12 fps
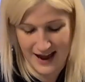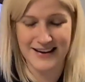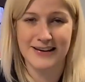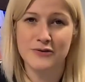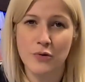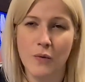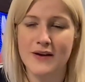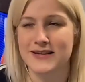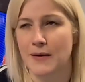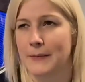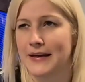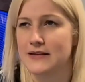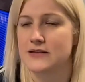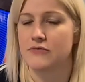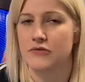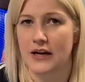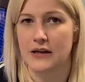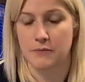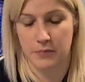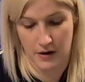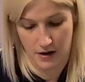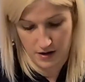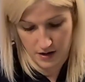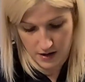And I know it's amazing, right?
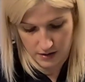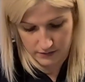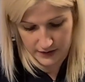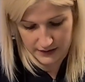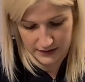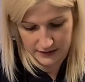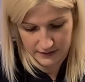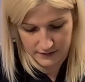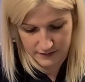But like,